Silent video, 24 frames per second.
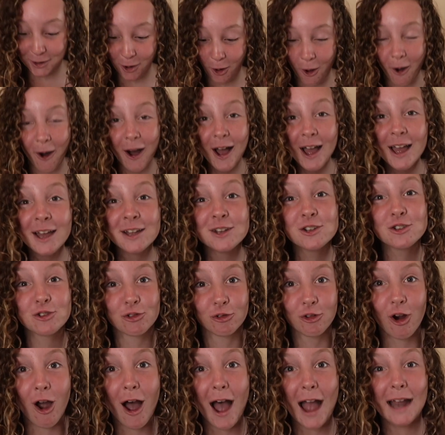got
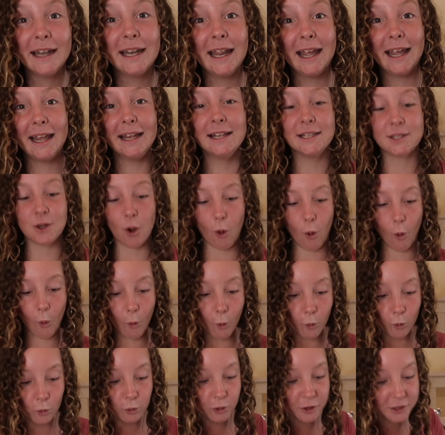dry knees
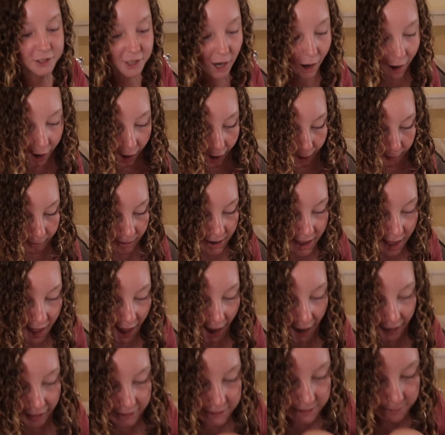all the time,
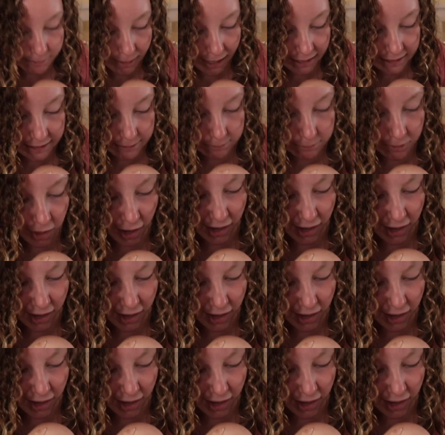and it's made them